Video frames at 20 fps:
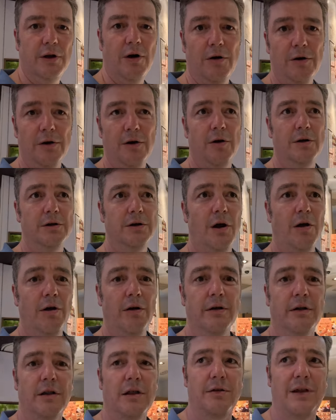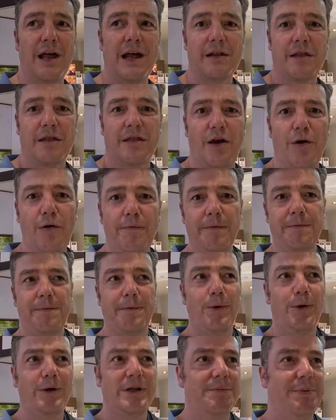Hong Kong, so that's over
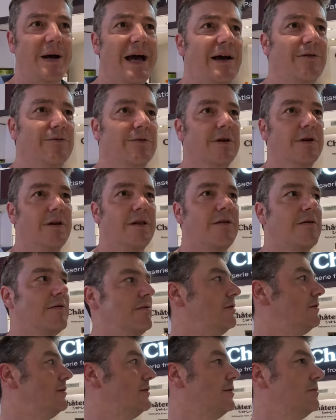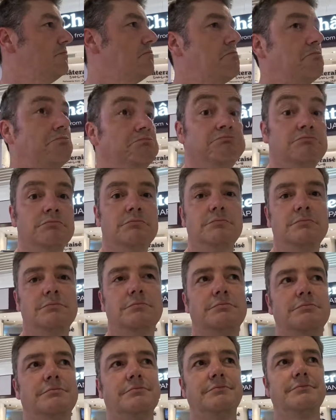£30.
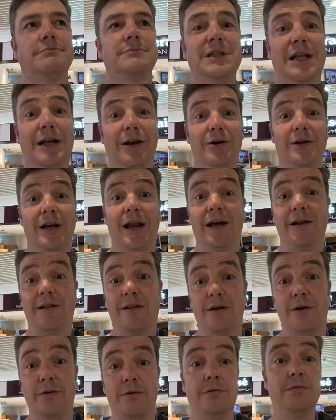They look nice though.